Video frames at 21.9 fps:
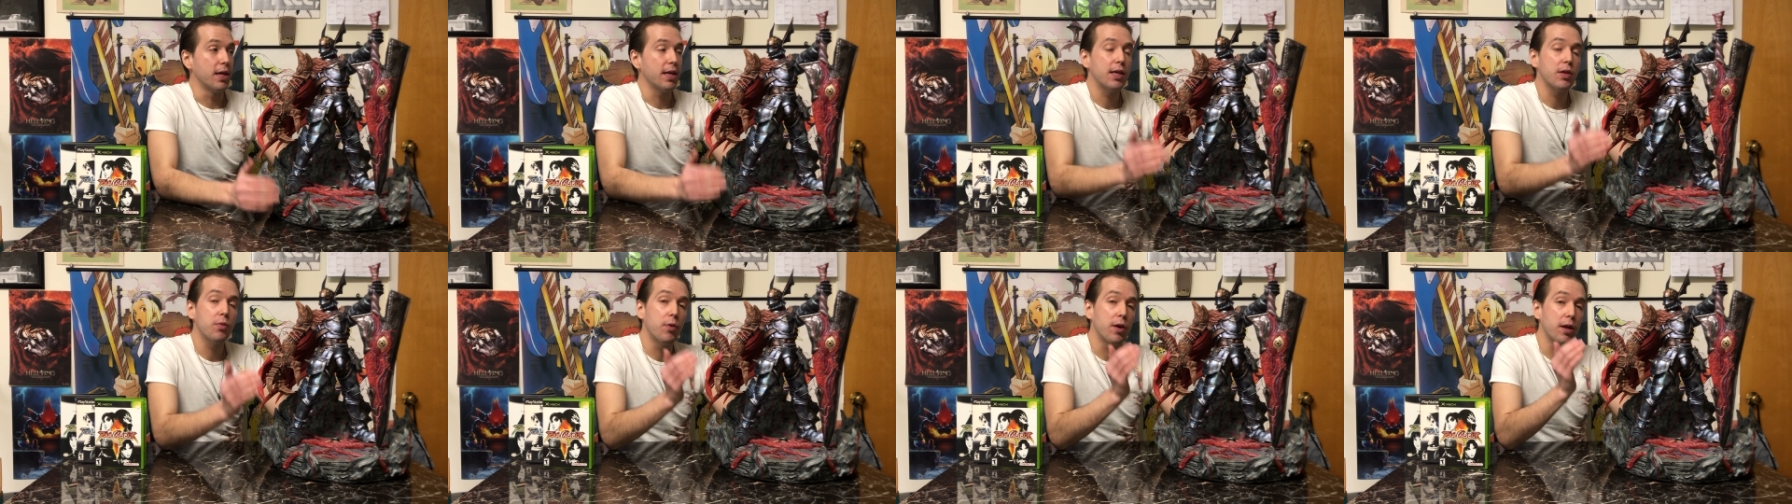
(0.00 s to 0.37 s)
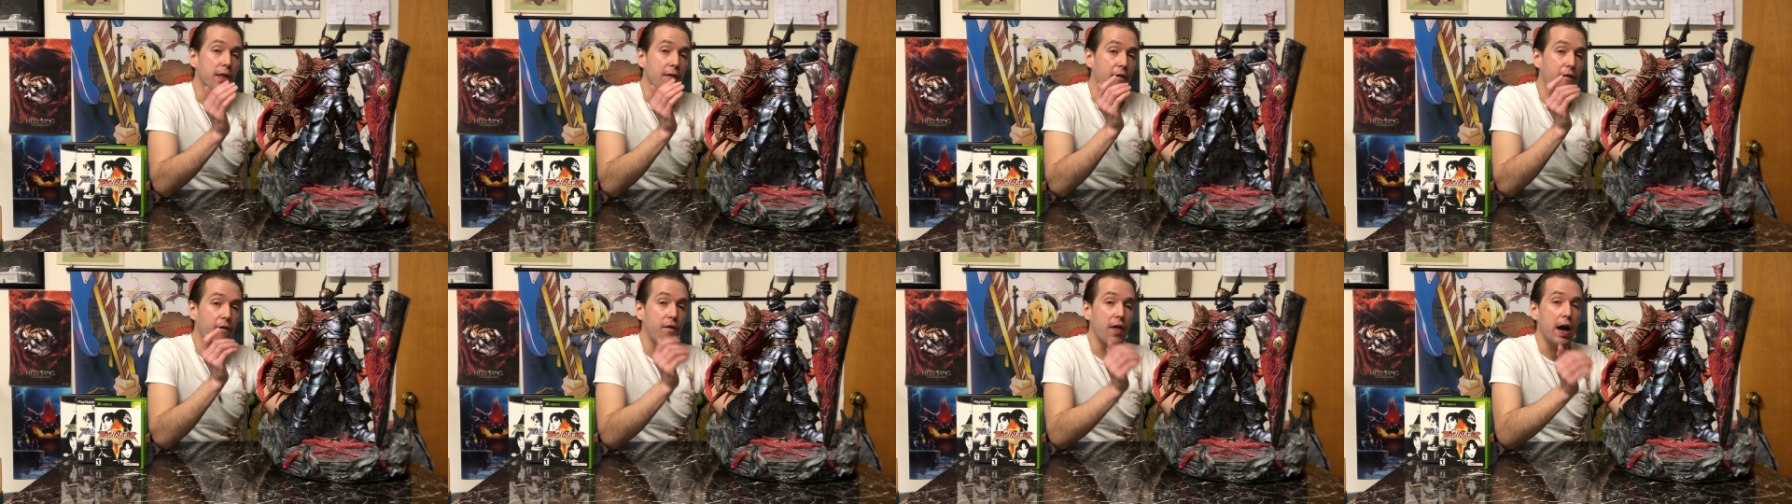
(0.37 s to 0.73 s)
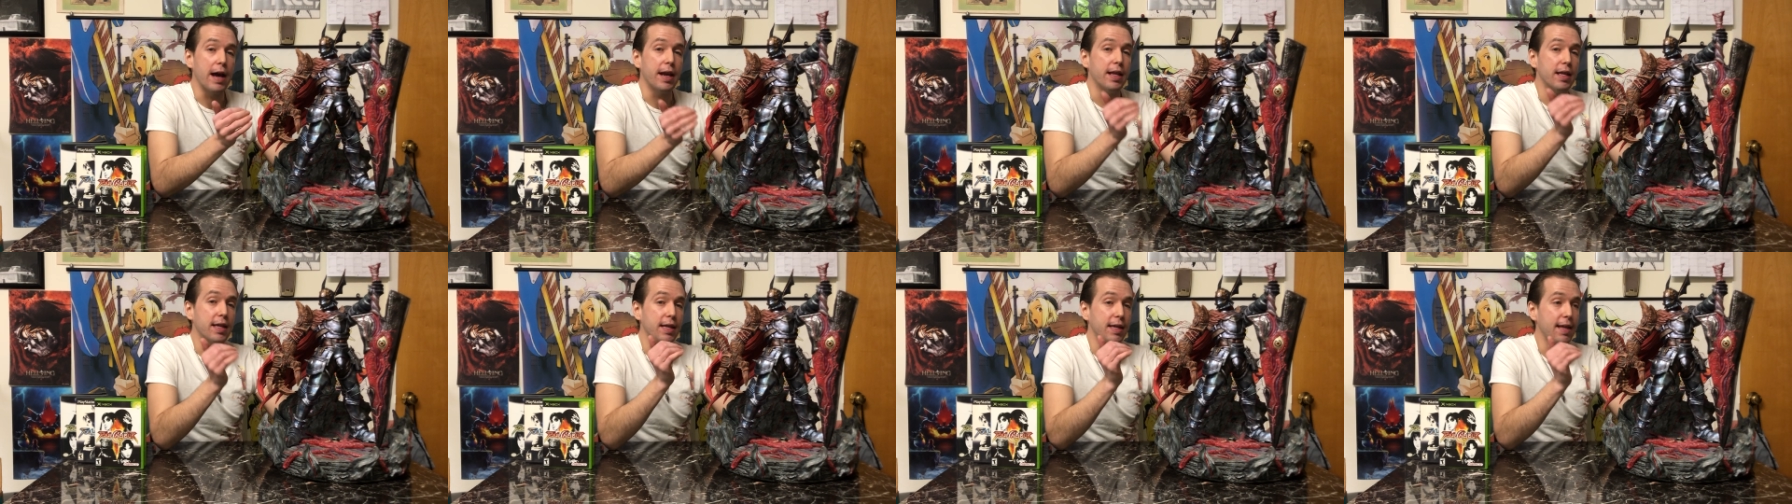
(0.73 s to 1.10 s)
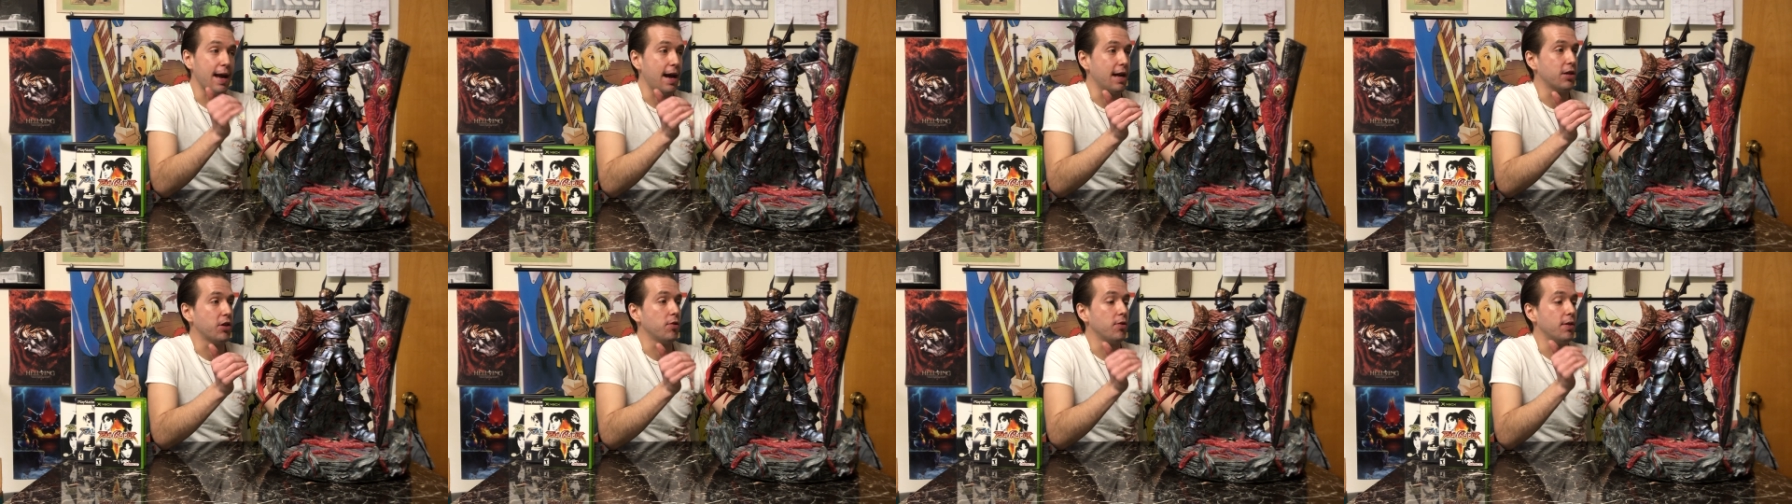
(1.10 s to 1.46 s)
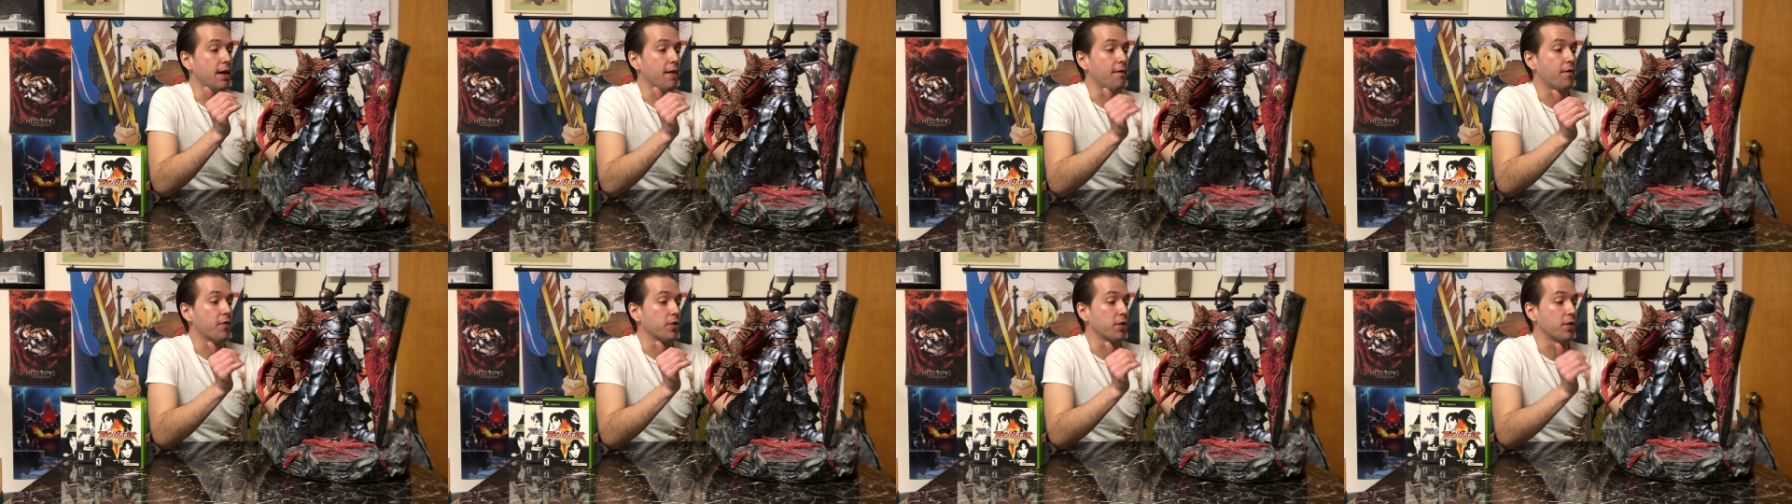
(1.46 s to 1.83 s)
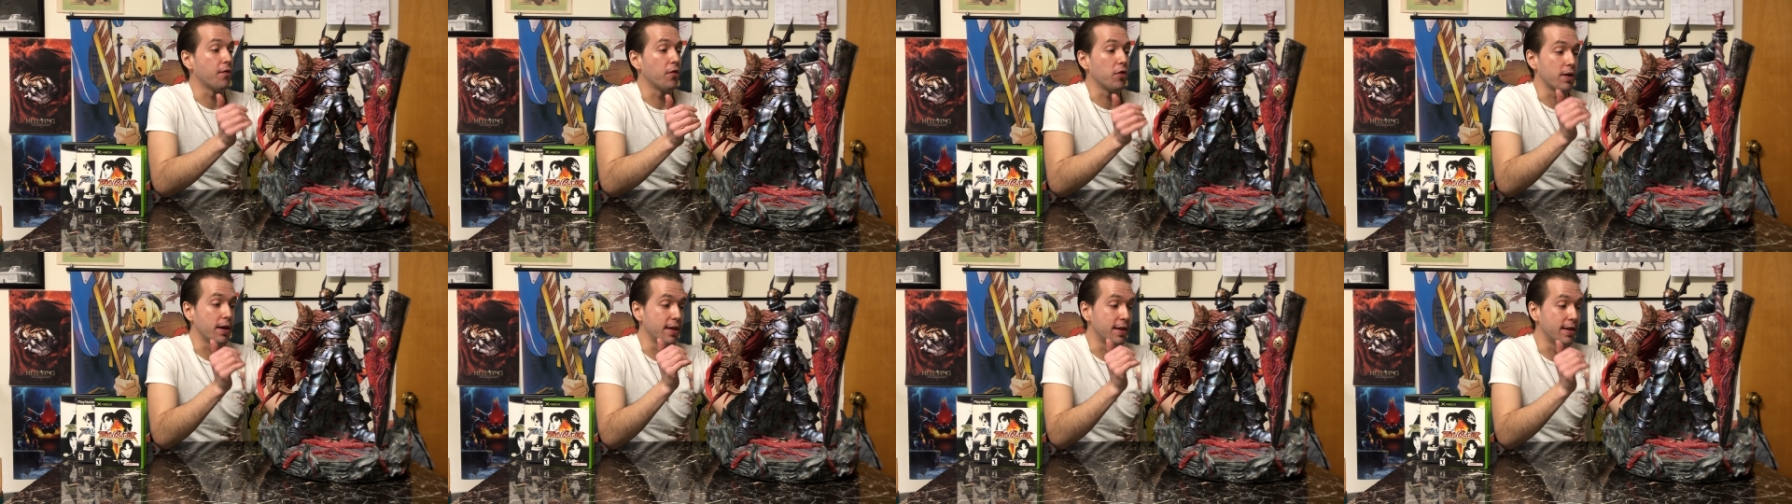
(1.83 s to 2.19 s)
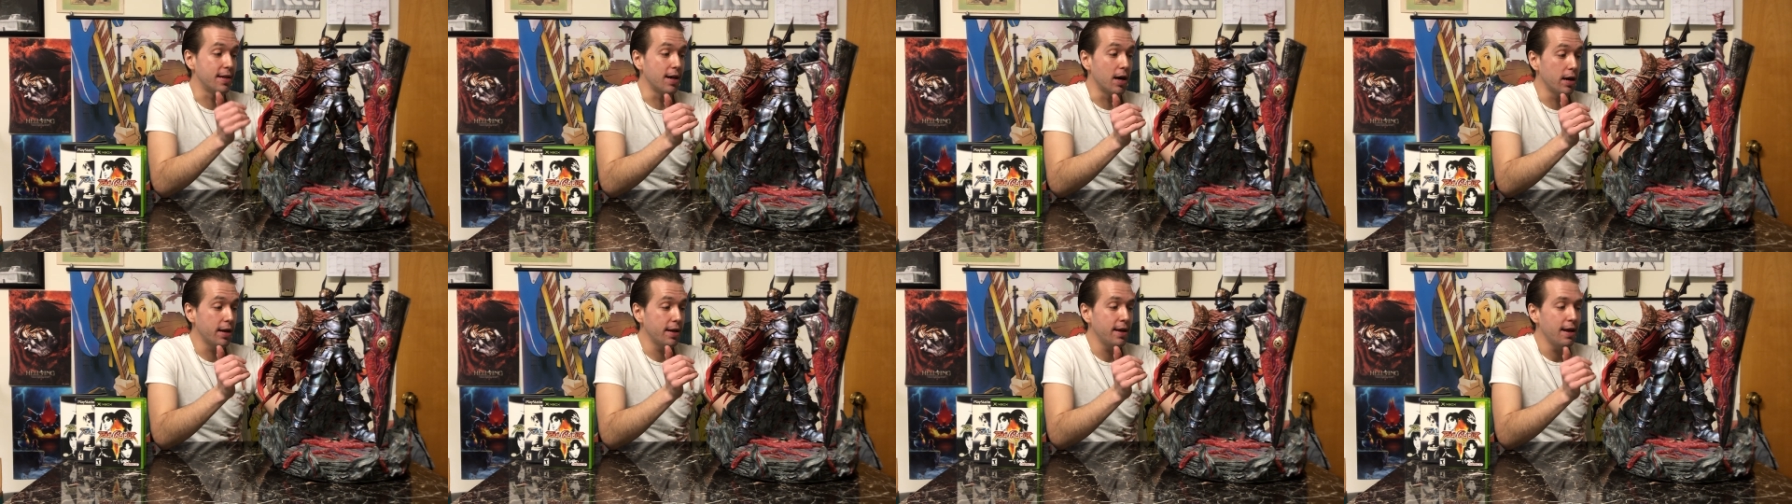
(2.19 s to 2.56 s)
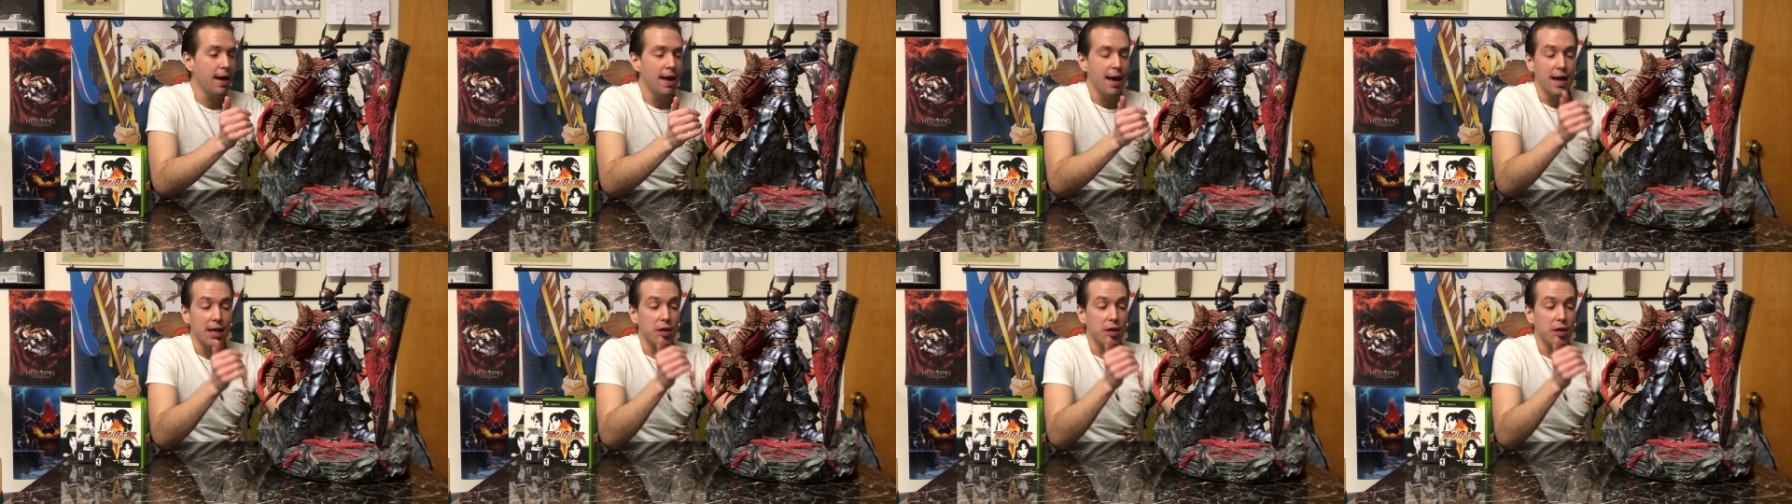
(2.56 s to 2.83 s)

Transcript: This is one of the finest statues that First Four has done.